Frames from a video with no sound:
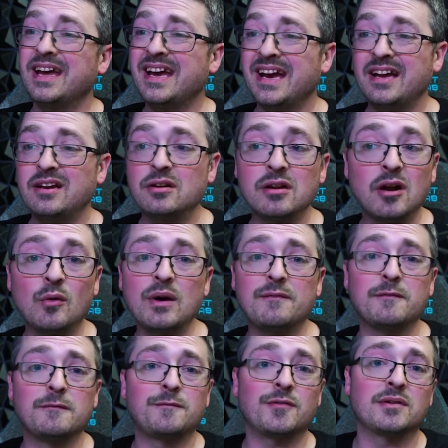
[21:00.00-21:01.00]
And you can go
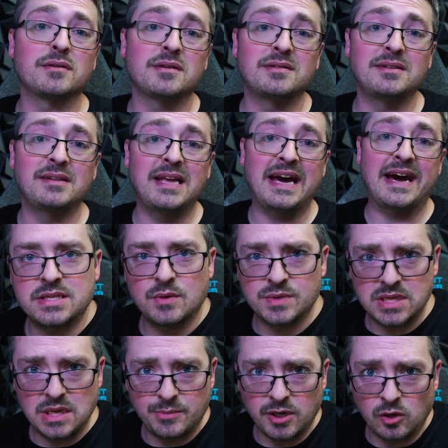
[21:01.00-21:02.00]
even further than that. I
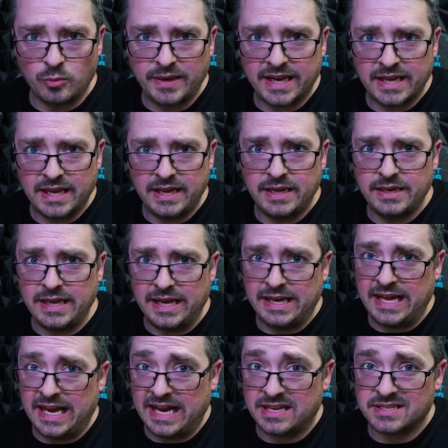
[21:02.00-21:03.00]
was able to go back in
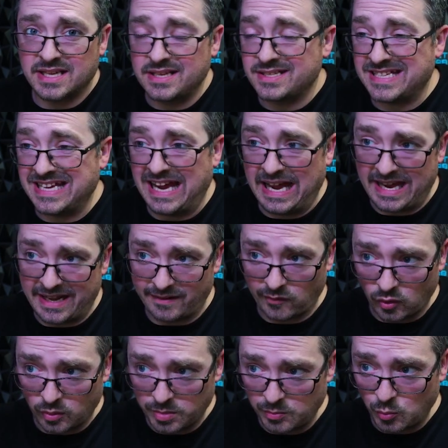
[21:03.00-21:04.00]
and ask it to add a
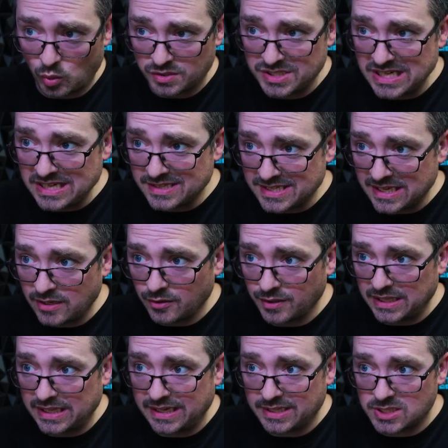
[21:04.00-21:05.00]
little bit more
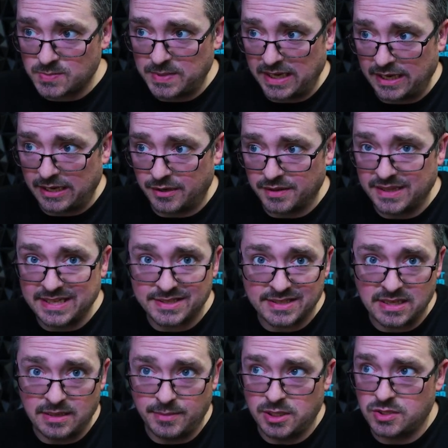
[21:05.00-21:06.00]
detail, and it spit out
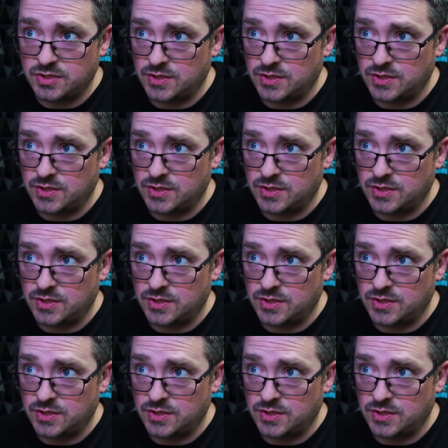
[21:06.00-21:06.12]
this image.